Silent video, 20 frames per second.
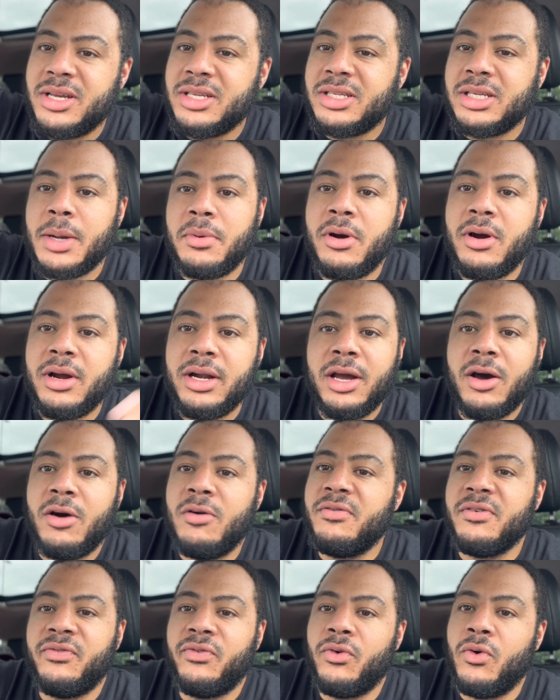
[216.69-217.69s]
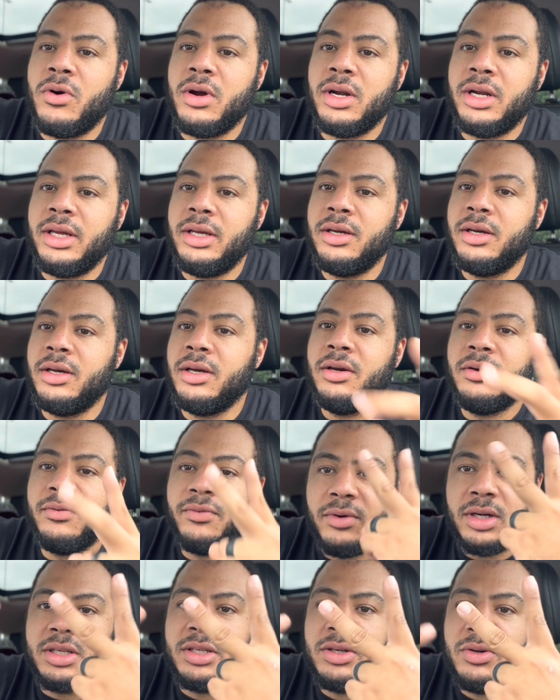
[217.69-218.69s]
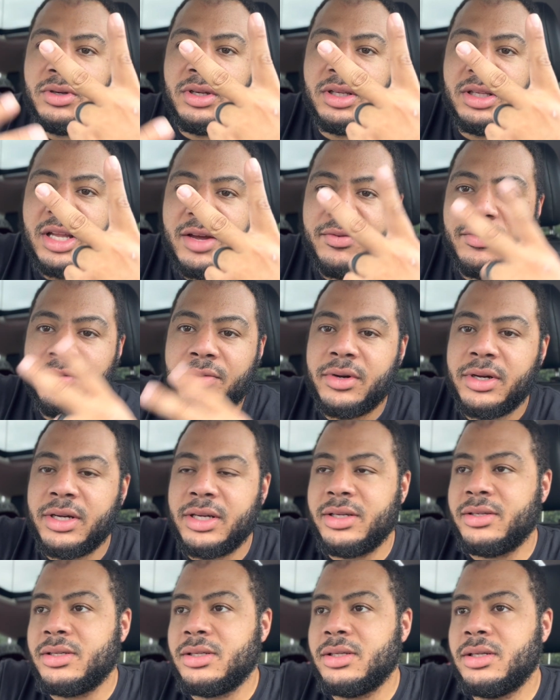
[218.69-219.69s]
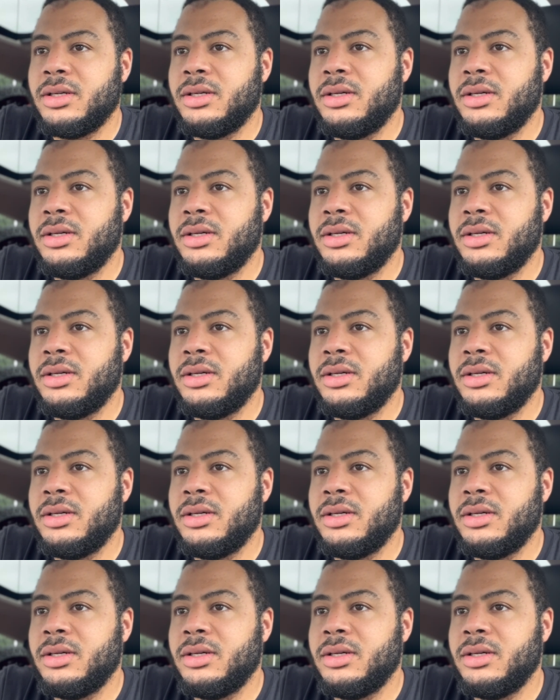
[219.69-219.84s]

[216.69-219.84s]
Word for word: So I'm already over forty for two deliveries.